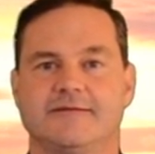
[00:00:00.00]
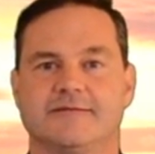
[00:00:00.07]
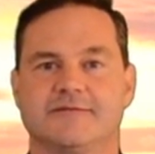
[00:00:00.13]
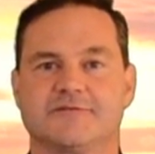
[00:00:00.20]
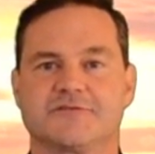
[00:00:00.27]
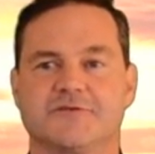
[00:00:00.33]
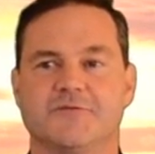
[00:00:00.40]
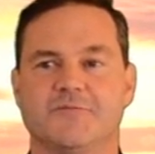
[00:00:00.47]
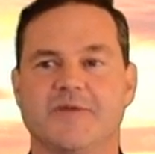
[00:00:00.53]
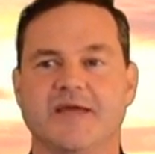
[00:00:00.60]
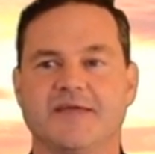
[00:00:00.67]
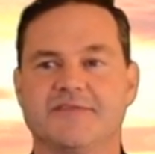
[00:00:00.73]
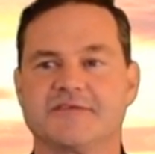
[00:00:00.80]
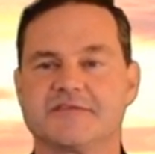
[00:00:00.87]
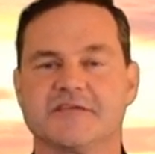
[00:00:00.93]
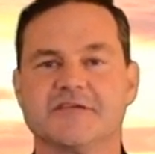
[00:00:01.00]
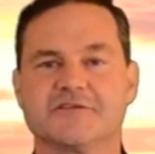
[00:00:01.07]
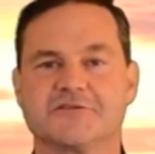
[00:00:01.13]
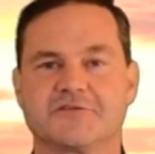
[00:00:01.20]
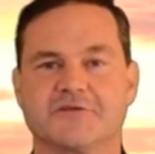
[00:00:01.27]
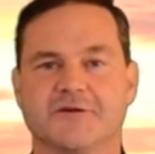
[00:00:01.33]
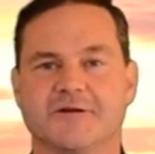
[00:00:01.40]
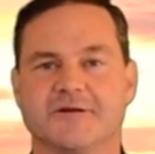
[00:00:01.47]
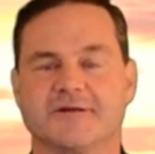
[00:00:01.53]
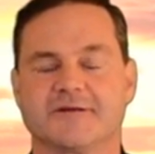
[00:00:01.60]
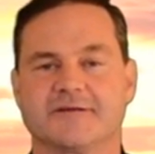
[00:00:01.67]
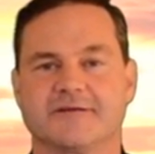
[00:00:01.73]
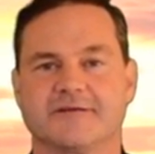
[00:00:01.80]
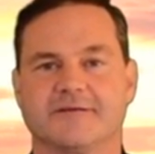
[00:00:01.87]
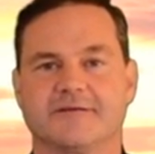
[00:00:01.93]
So may this Easter
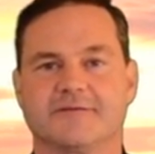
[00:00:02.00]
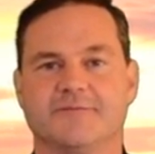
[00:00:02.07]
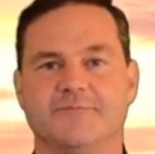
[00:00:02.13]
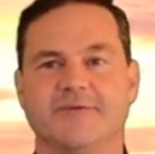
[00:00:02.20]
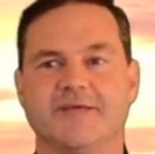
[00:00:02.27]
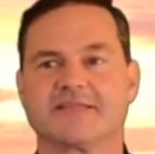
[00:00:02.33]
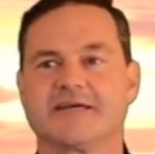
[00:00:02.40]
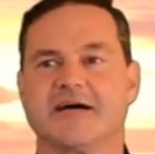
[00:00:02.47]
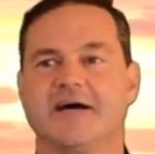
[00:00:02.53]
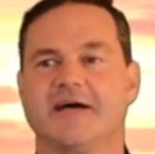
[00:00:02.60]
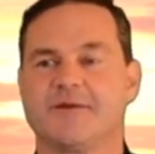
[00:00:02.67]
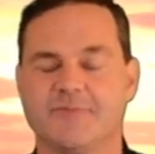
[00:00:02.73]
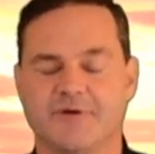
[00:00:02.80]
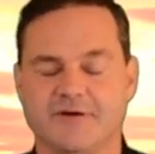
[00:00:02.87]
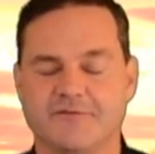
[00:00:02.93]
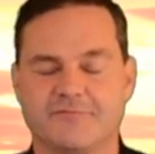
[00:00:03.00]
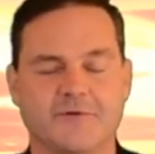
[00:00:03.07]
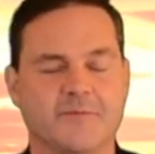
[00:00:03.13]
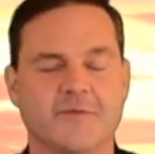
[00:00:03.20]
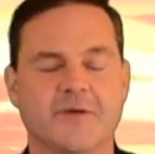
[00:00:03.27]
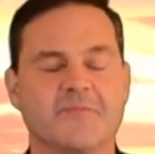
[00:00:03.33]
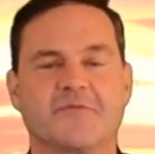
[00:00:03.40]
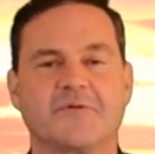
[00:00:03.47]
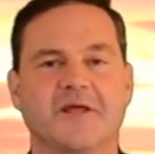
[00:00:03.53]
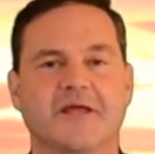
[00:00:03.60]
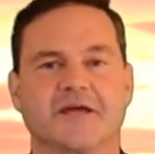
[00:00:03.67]
be a time of remembering,